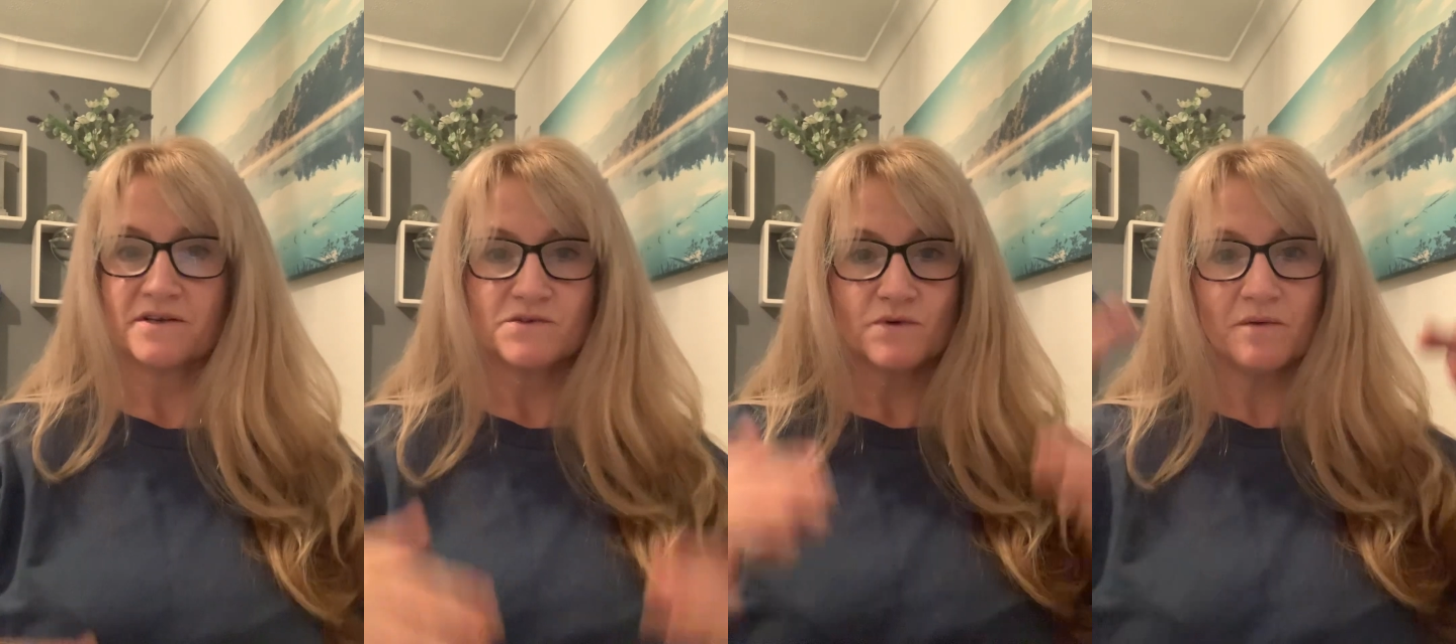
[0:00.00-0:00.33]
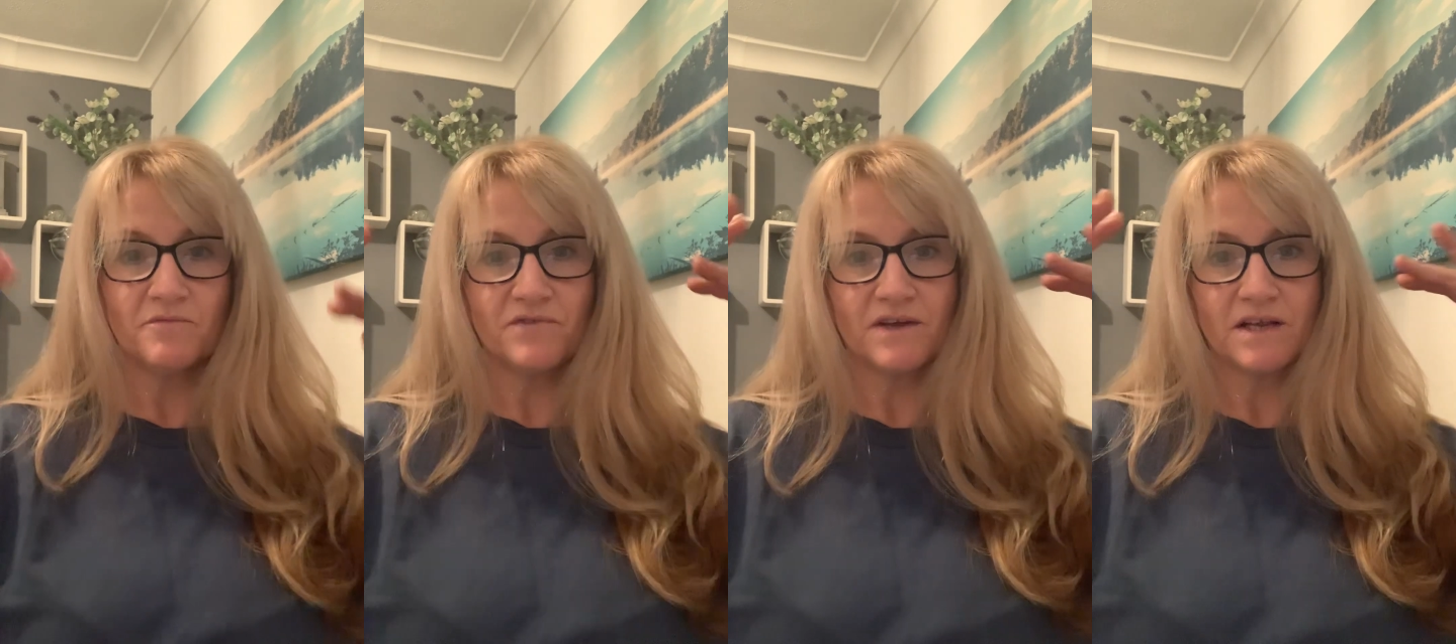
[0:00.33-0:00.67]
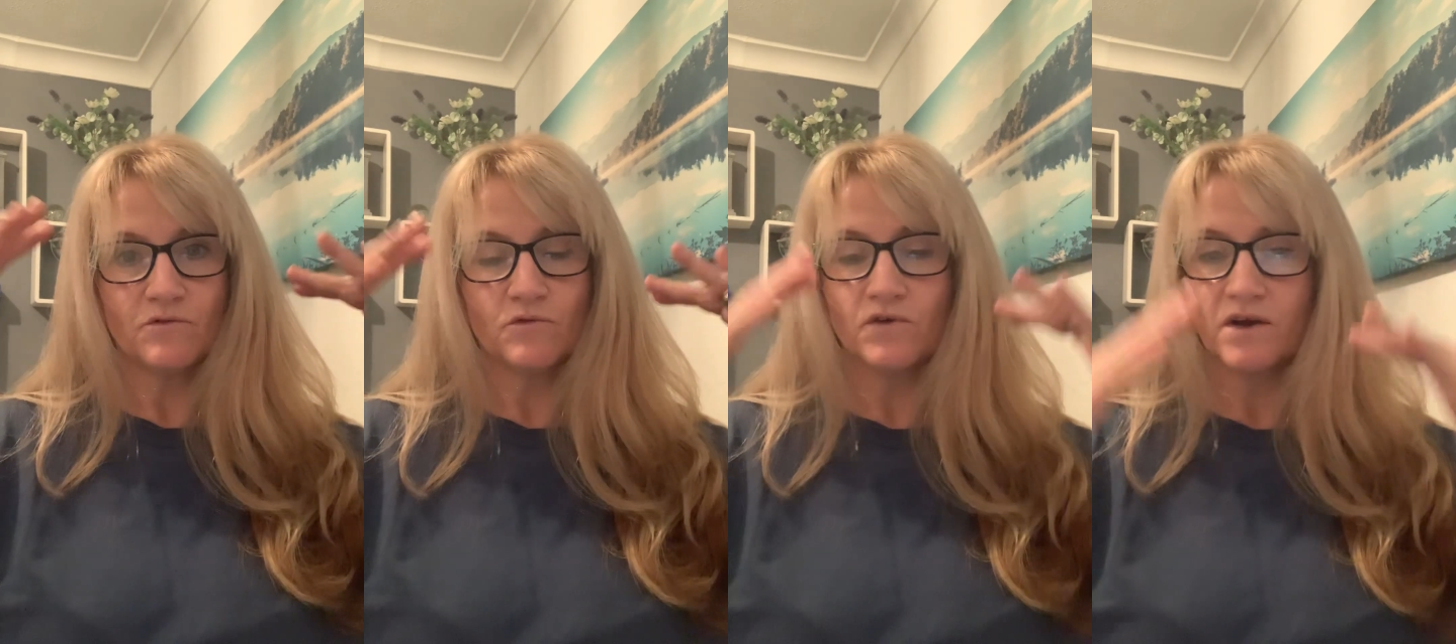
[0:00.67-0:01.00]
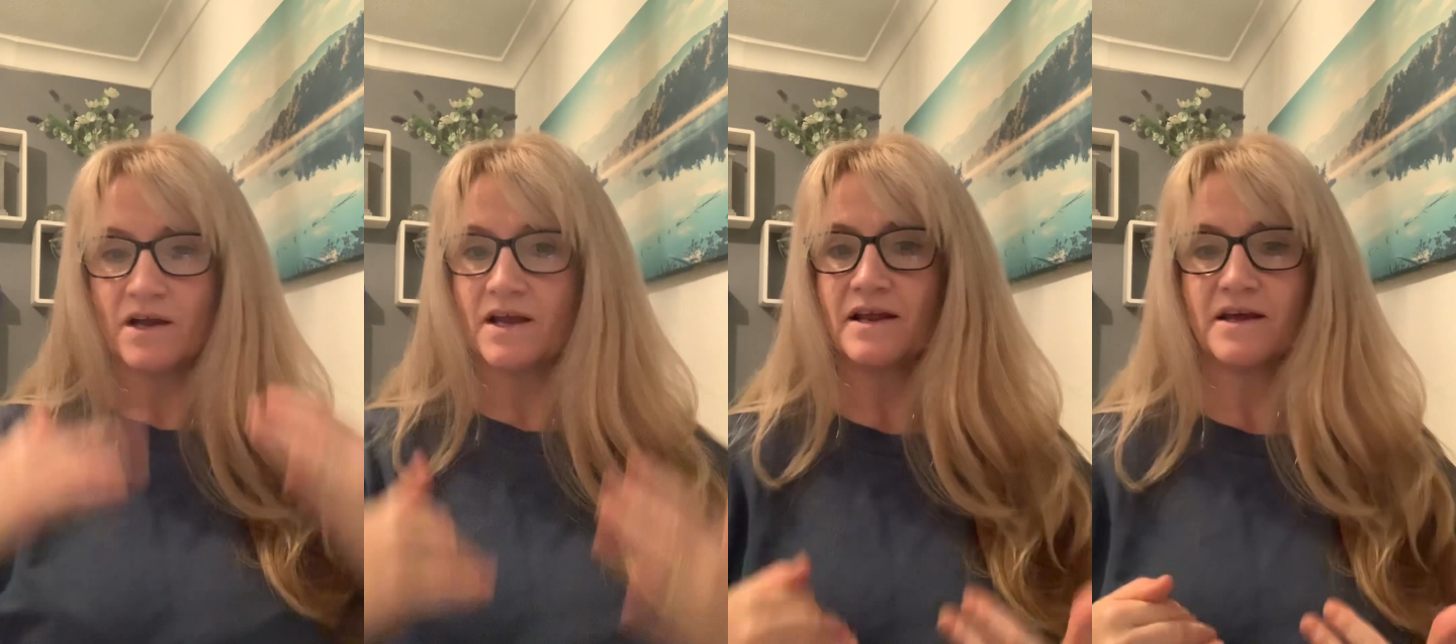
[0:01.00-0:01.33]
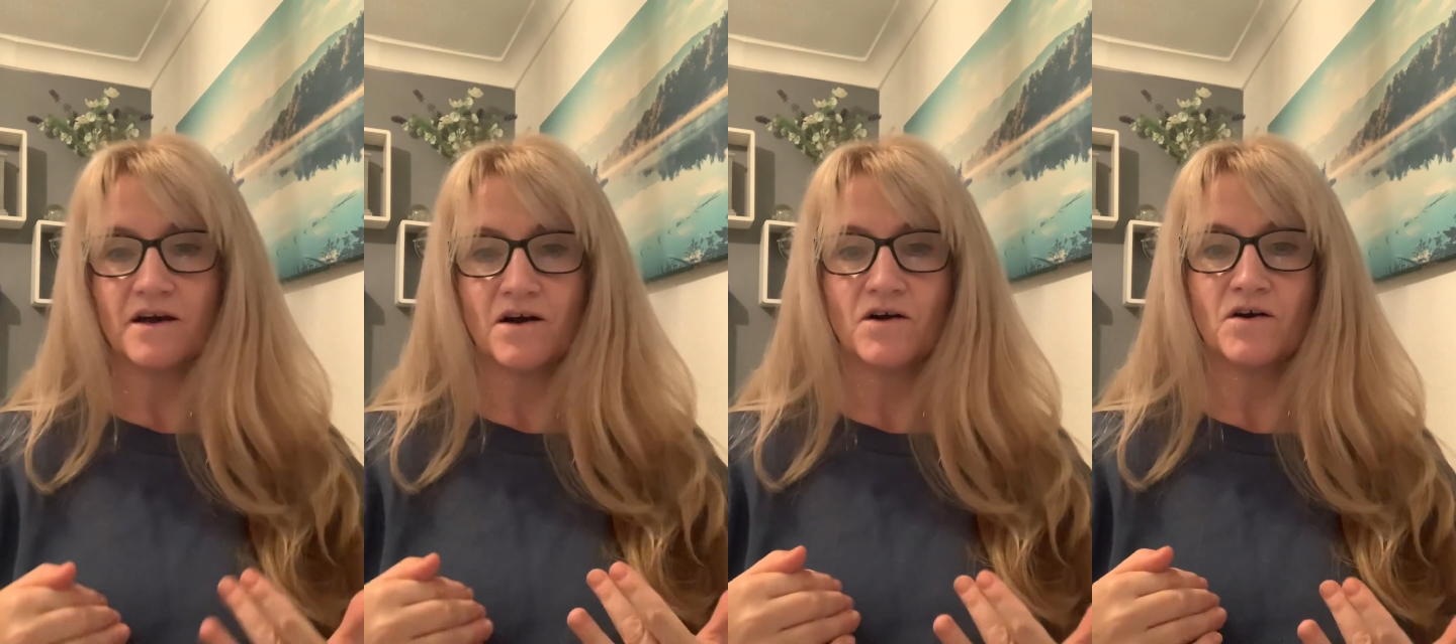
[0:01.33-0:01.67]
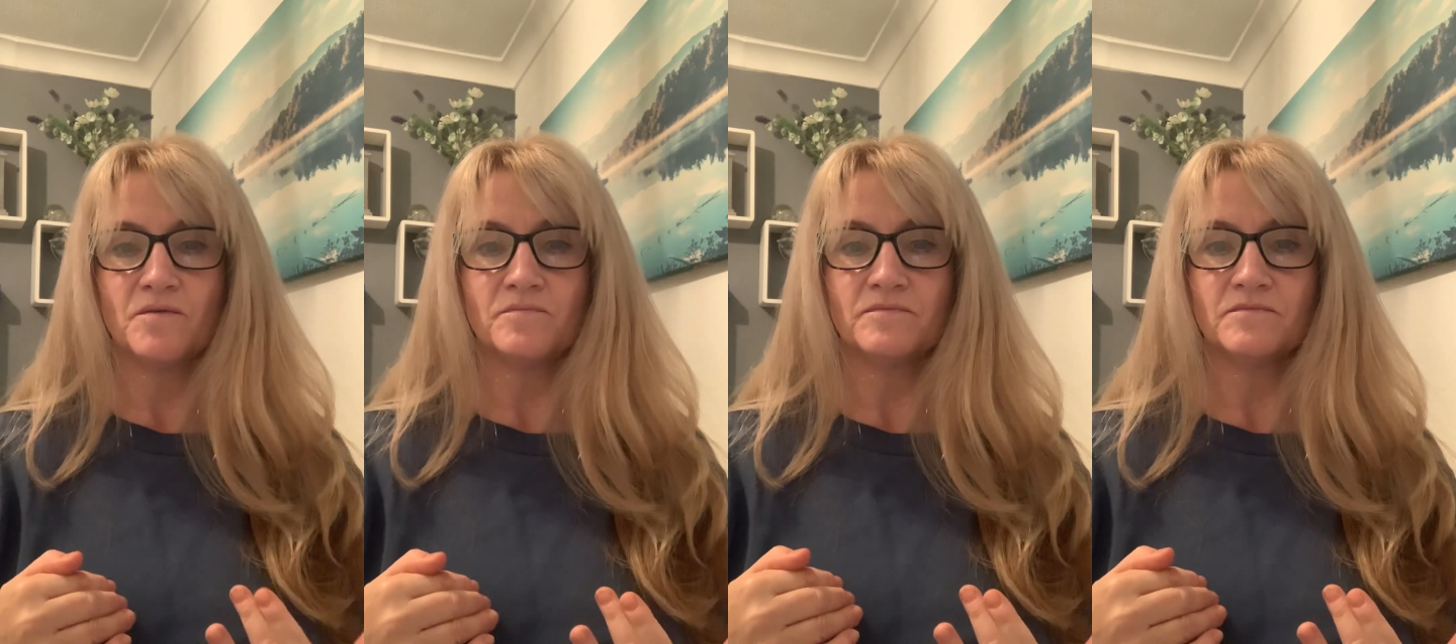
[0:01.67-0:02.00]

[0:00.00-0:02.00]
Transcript: so I'm feeling really calm.